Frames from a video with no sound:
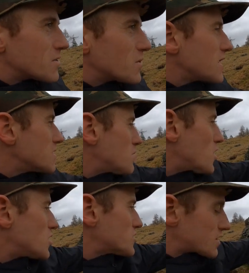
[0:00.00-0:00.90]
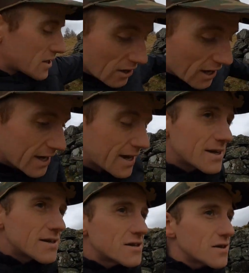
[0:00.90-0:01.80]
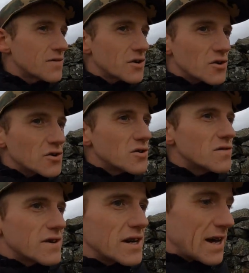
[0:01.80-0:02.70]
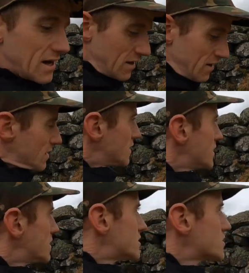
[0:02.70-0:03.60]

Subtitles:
it, the way the moss and the lichen and stuff grows over it,